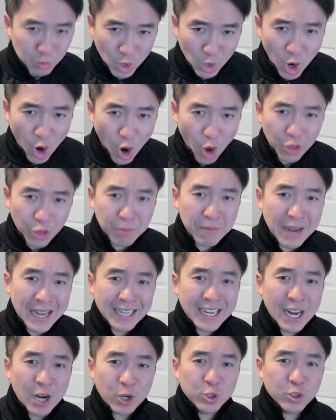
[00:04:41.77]
All the
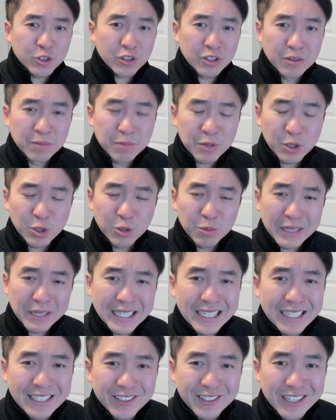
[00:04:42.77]
main characters in the Imperial
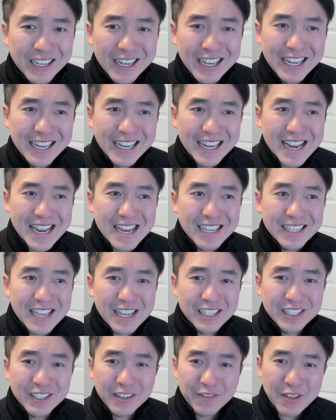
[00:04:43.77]
meetings is
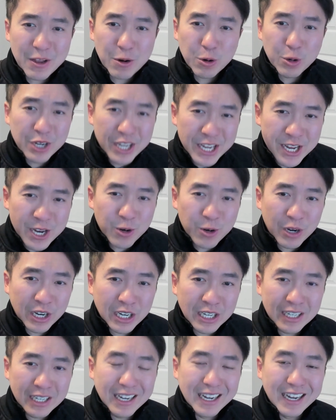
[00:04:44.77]
as if they were
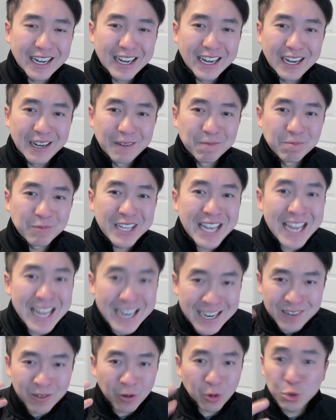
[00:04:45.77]
hearing
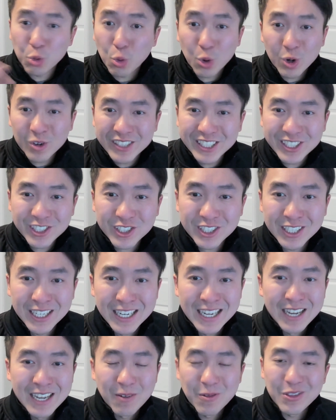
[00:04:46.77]
kin or Dwarvish
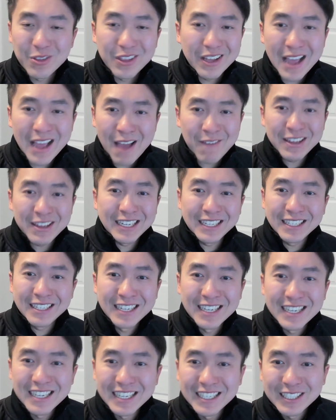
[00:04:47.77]
with a
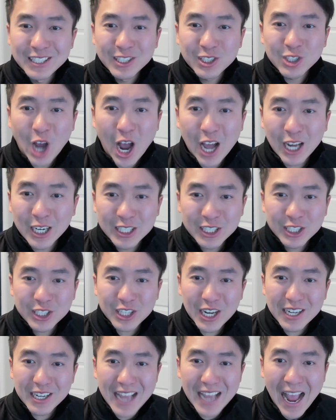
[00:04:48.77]
heavy Scottish
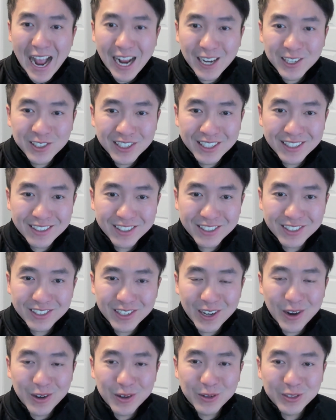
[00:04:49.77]
accent.
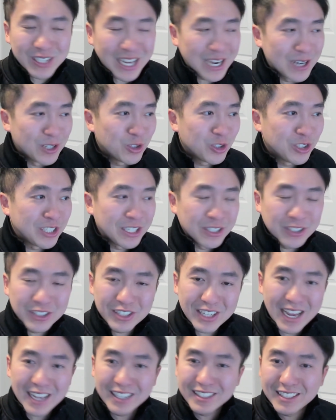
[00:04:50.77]
So it was kind of interesting. You
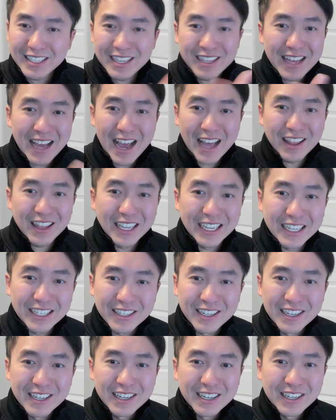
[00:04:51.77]
kind of see that
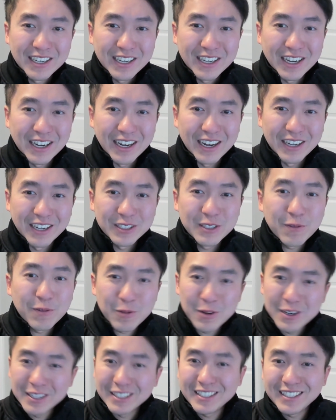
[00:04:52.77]

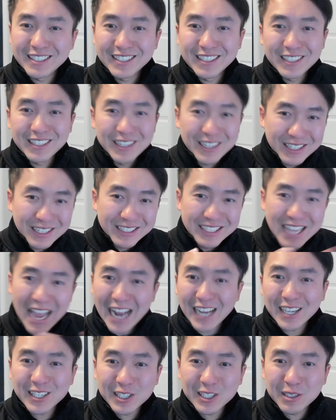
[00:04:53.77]
different
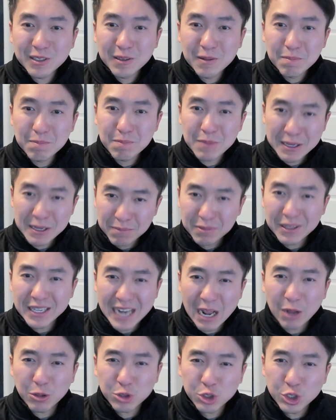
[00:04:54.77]
texts being played
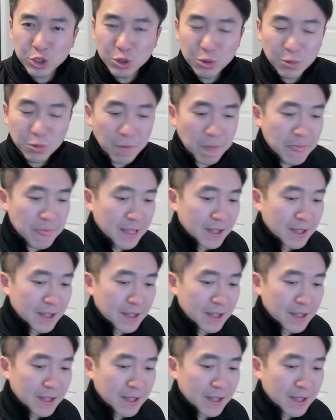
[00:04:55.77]
out to you.